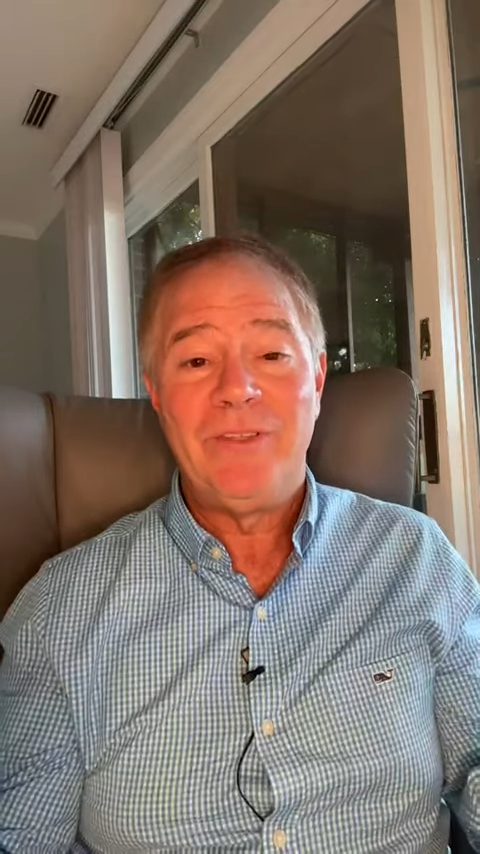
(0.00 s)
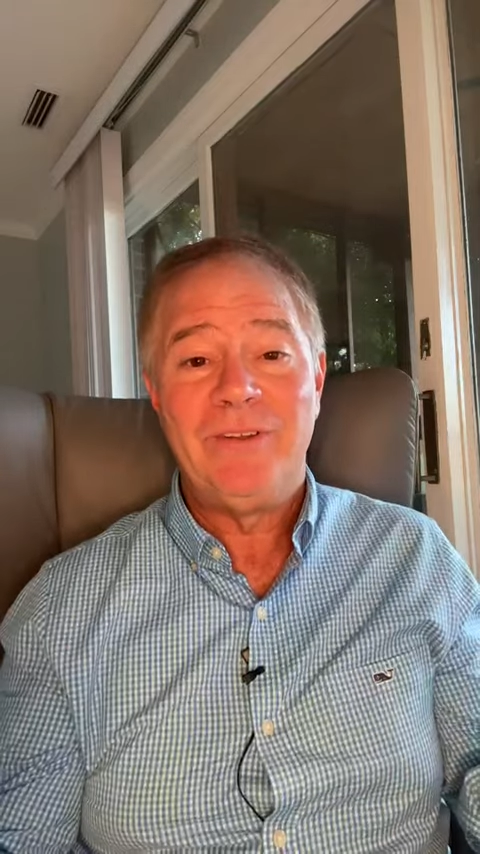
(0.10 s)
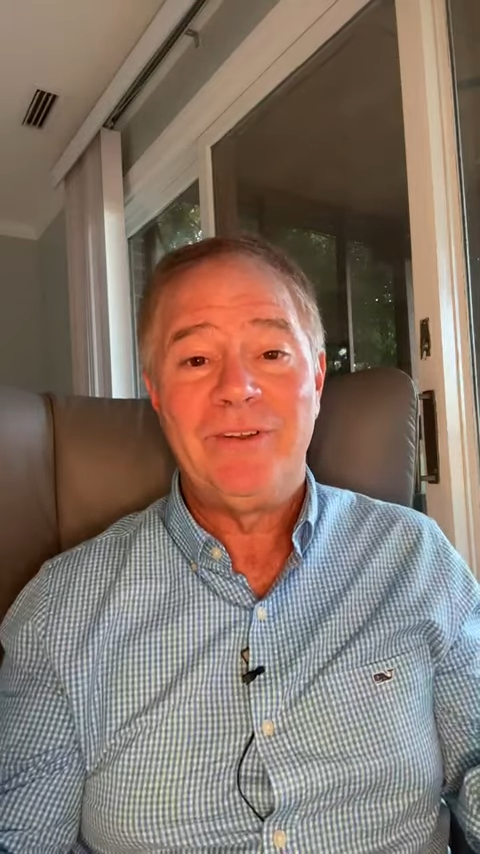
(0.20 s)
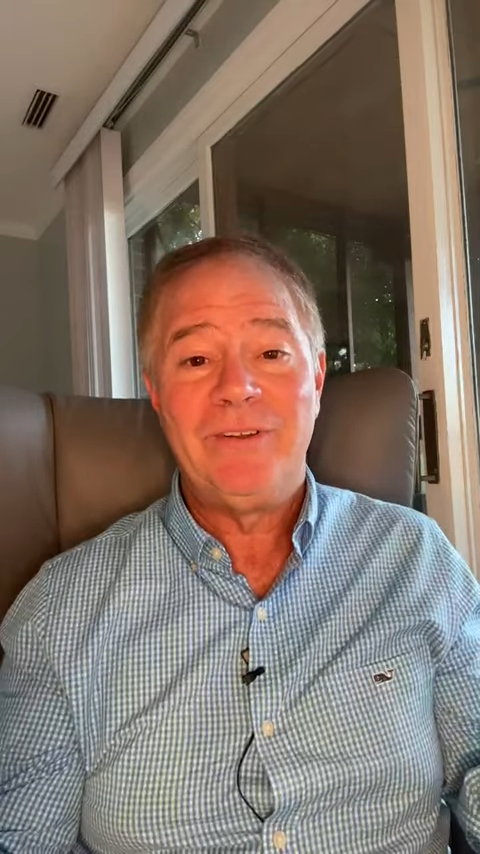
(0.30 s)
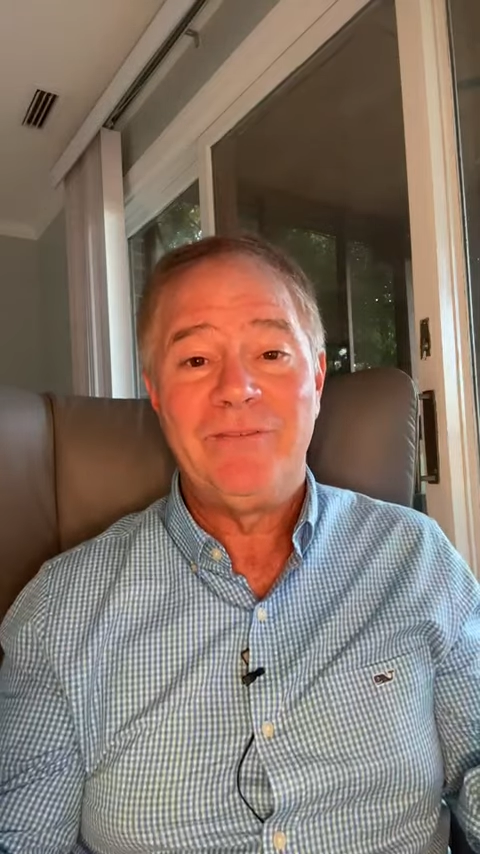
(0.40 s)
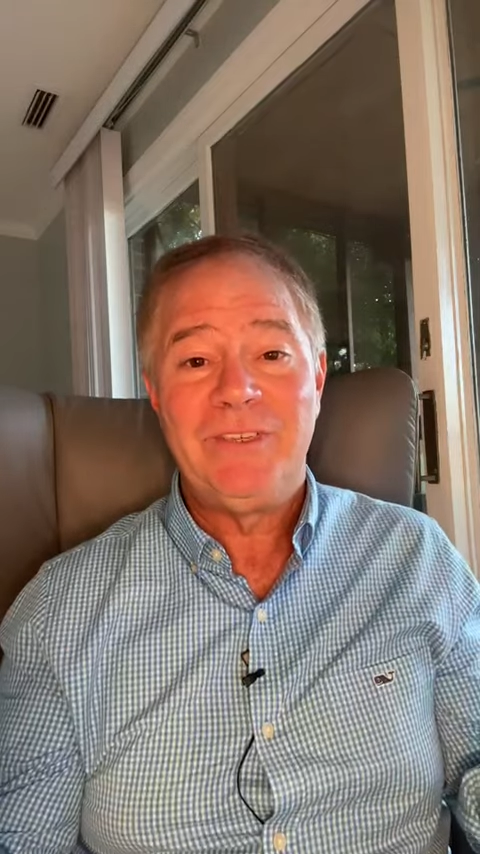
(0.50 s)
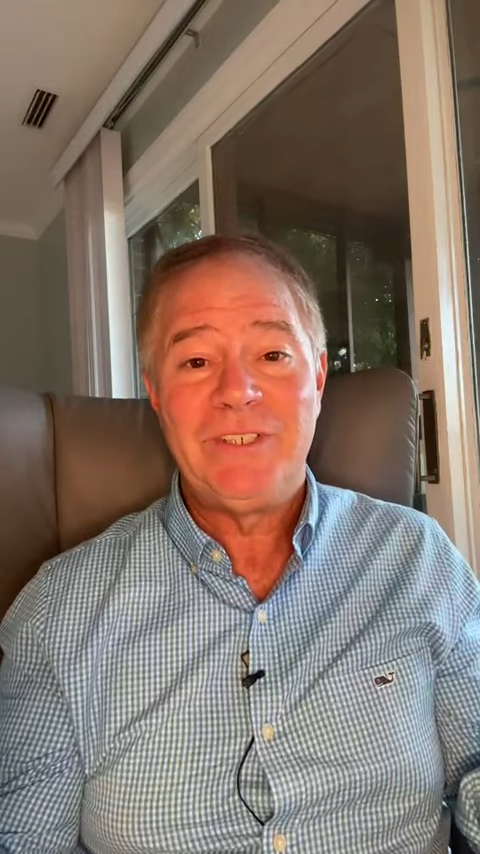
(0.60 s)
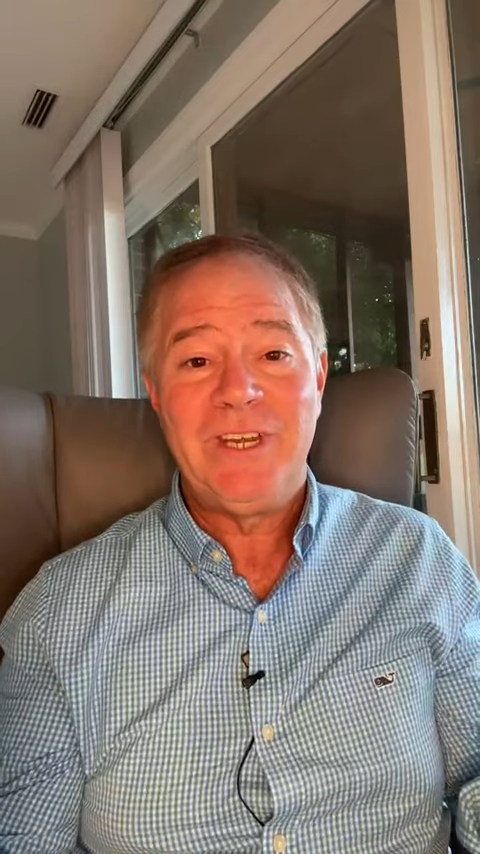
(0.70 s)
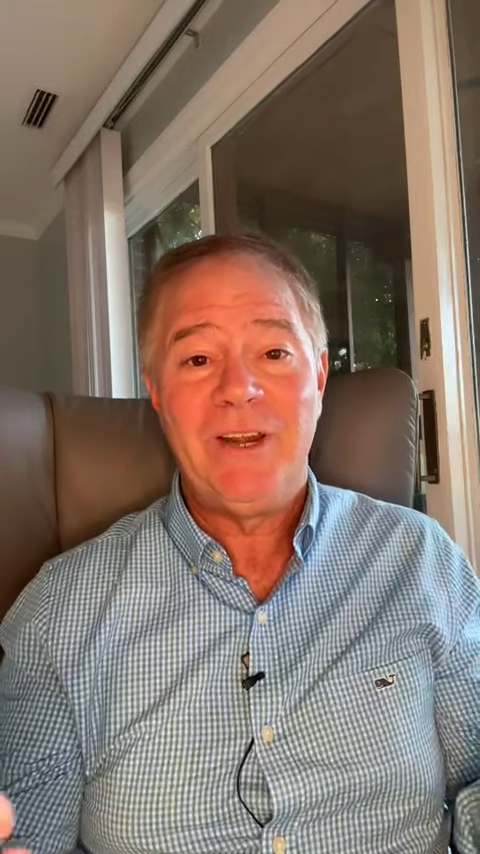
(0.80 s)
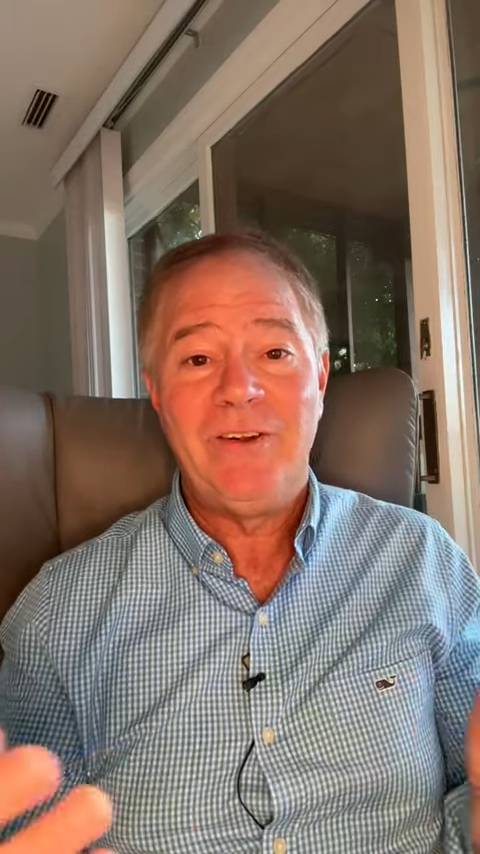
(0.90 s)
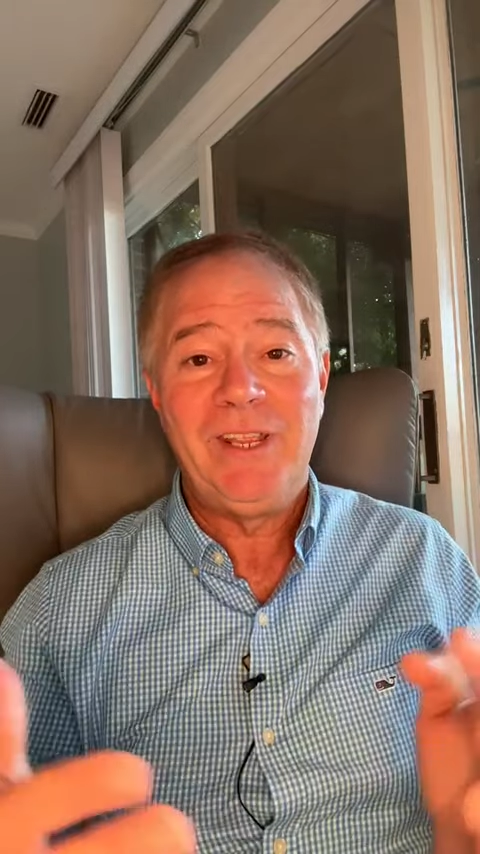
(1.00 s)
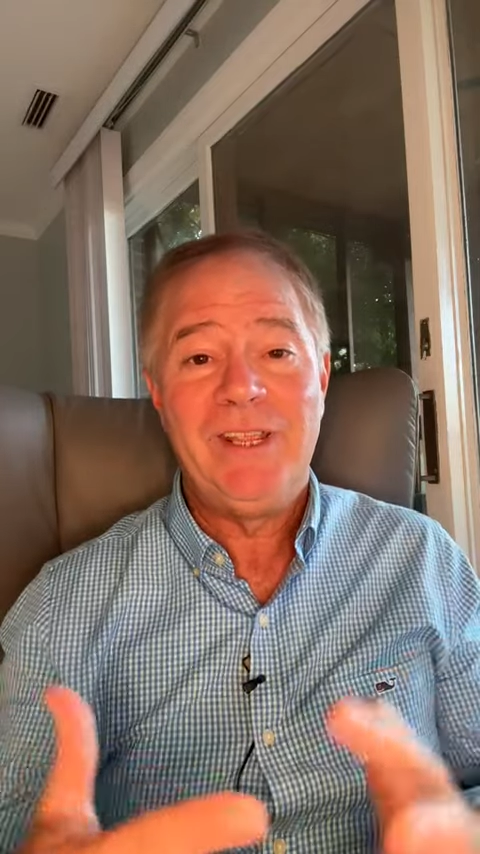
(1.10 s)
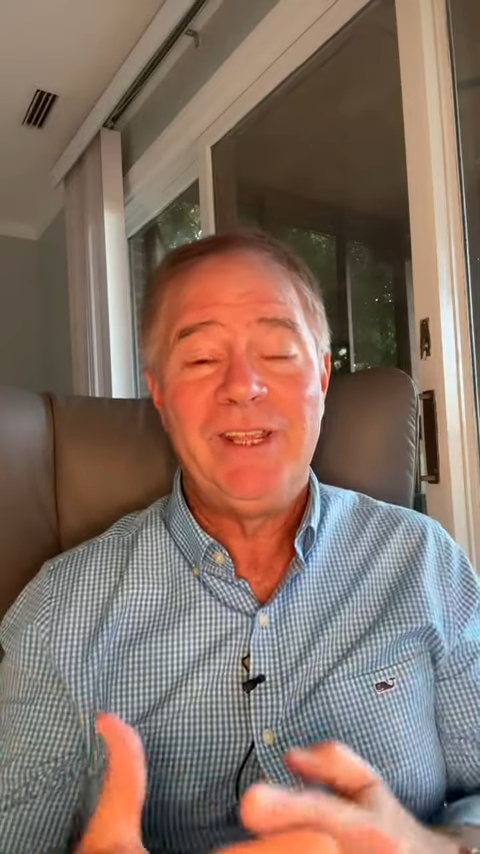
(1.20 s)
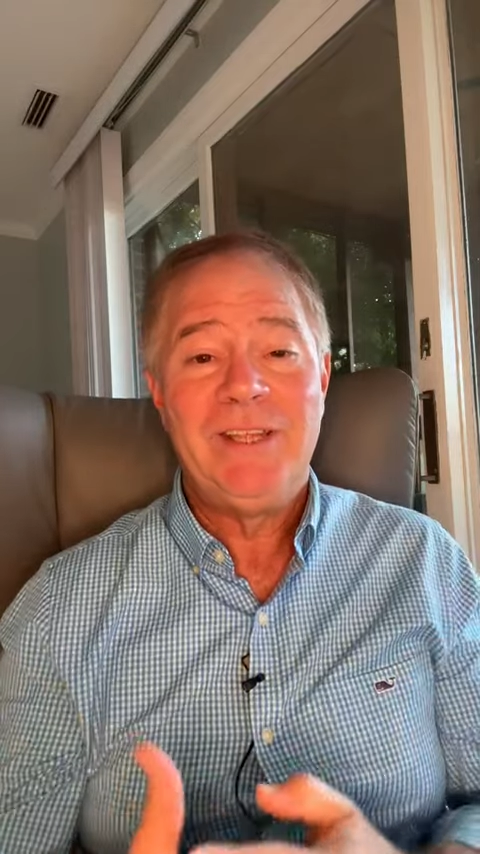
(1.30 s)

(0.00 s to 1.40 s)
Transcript: the visionary